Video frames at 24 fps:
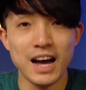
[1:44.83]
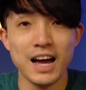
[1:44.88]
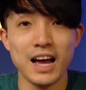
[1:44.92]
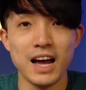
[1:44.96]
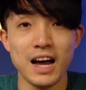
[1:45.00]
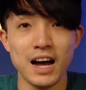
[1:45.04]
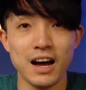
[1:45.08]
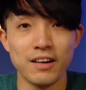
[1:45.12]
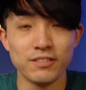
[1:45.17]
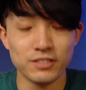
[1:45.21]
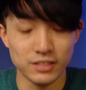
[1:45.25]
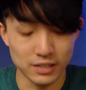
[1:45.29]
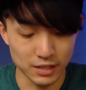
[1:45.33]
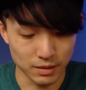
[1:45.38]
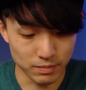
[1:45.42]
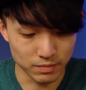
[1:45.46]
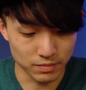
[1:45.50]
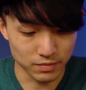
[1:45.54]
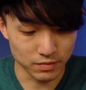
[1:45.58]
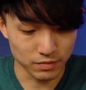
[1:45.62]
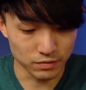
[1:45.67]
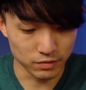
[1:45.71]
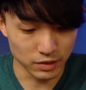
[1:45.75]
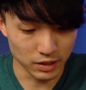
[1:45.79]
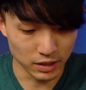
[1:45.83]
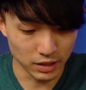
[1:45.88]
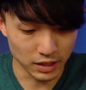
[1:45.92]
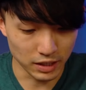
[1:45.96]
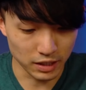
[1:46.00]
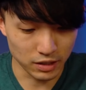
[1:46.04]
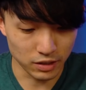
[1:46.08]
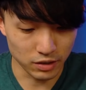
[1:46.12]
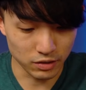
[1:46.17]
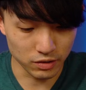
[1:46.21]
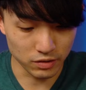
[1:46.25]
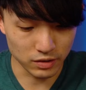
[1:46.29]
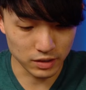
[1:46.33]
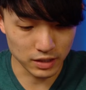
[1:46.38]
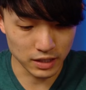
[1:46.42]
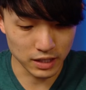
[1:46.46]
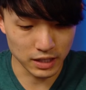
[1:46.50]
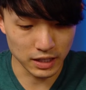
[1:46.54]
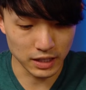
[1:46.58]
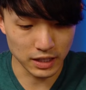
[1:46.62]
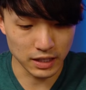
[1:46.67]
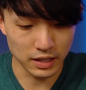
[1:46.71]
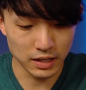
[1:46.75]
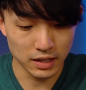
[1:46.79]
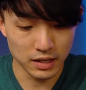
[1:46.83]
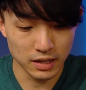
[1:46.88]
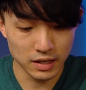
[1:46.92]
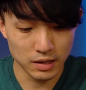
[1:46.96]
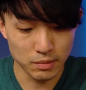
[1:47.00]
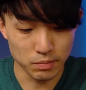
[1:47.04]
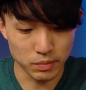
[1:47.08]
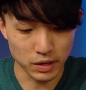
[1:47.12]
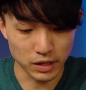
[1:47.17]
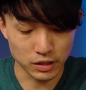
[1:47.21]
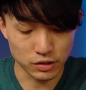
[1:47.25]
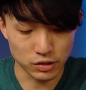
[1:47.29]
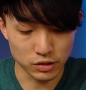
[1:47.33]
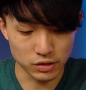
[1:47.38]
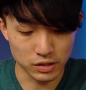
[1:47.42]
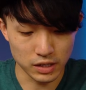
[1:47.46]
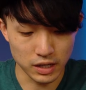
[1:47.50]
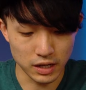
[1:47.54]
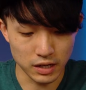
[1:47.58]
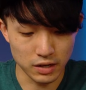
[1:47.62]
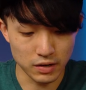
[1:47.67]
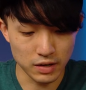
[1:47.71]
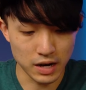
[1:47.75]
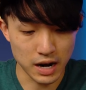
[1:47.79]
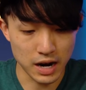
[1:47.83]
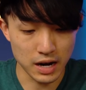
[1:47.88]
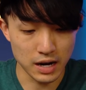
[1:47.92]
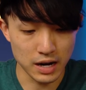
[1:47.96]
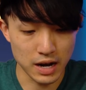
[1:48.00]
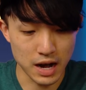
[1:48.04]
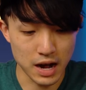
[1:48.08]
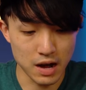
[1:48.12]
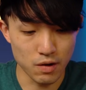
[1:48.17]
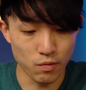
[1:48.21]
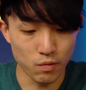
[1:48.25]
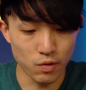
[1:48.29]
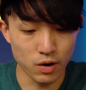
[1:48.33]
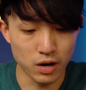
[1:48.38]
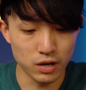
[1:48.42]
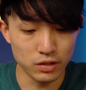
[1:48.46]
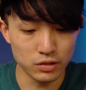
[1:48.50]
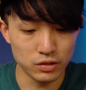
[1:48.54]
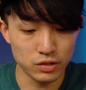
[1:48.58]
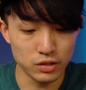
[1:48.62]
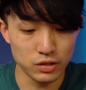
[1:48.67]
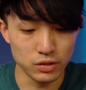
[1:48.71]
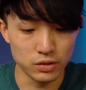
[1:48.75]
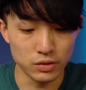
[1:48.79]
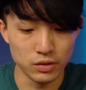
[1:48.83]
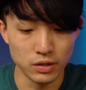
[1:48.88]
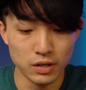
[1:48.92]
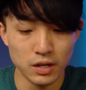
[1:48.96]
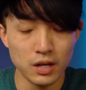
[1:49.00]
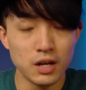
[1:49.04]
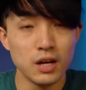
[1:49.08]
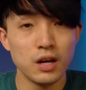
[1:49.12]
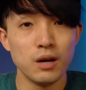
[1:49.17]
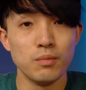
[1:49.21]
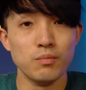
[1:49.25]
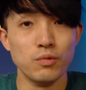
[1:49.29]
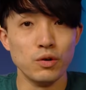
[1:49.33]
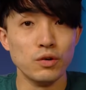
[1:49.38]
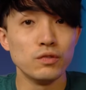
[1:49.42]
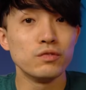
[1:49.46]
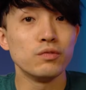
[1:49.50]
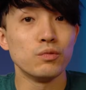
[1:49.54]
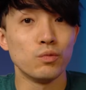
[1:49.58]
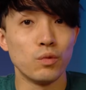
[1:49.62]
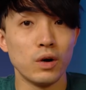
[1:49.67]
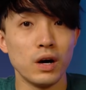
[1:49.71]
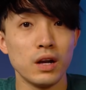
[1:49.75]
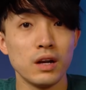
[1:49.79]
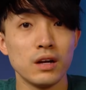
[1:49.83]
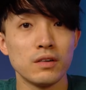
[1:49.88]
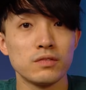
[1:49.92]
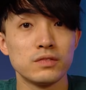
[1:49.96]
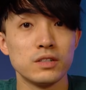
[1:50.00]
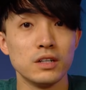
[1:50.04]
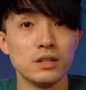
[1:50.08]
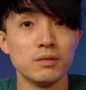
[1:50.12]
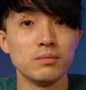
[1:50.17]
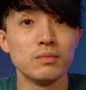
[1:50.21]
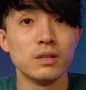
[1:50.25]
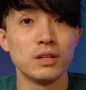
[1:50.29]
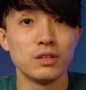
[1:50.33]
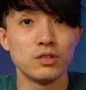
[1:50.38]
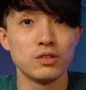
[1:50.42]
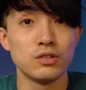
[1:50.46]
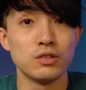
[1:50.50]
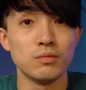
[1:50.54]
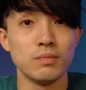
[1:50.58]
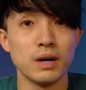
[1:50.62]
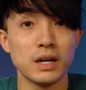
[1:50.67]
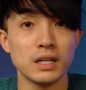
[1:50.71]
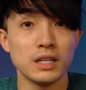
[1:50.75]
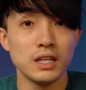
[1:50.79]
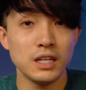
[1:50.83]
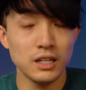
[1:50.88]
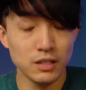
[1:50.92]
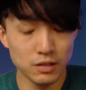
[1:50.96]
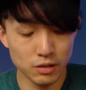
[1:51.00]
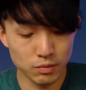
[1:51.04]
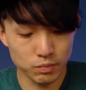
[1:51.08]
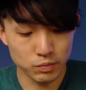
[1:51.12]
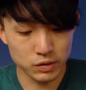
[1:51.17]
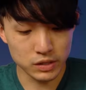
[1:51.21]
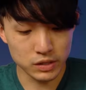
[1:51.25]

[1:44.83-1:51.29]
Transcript: I have some really cute kitty picture here and I want to move one of them to my keynote